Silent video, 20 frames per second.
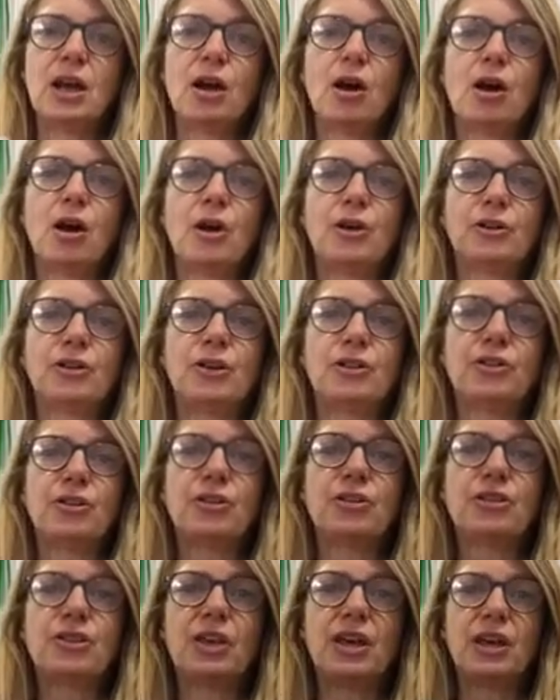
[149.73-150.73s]
on the
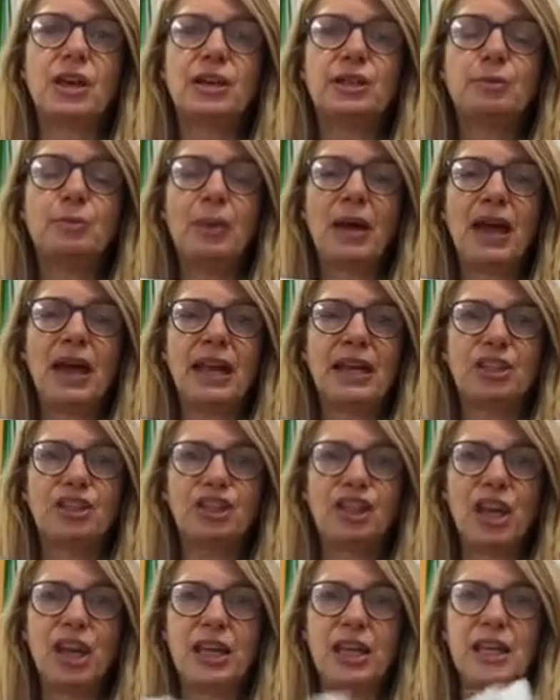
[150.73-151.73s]
third page
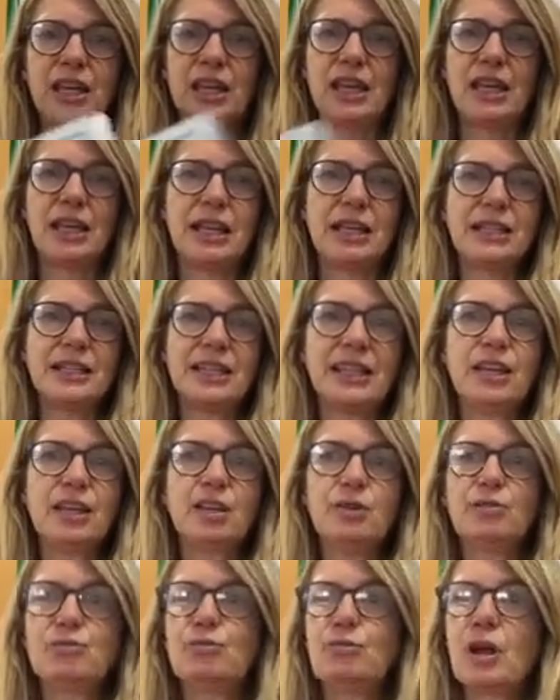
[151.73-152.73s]
in. So they
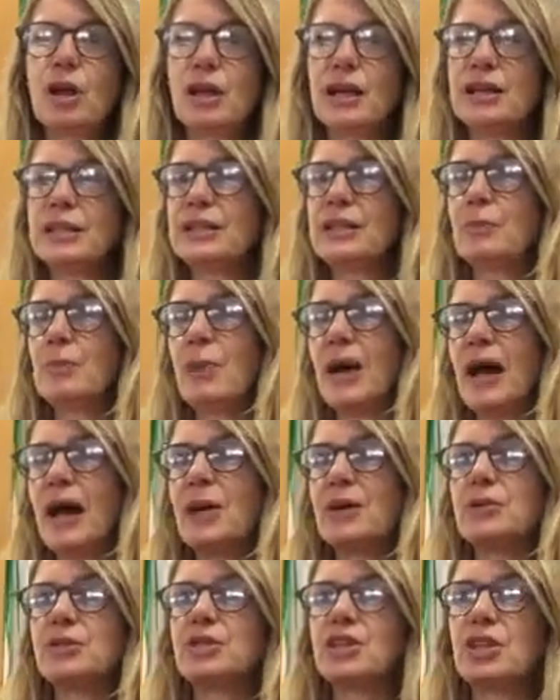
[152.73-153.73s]
can write
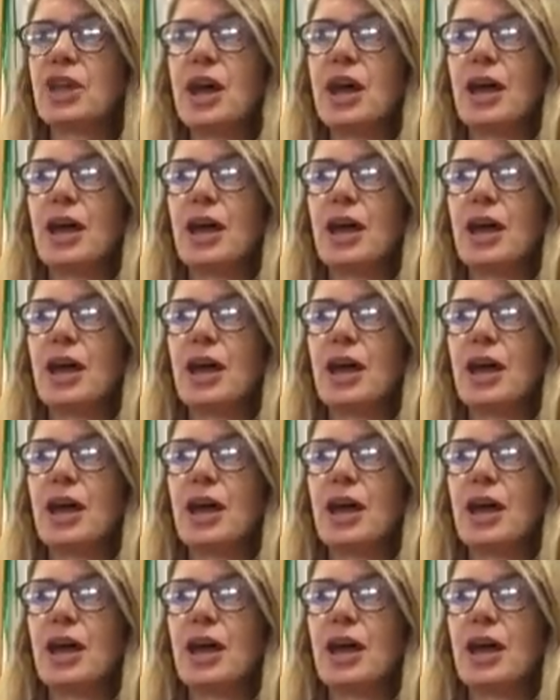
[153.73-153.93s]
about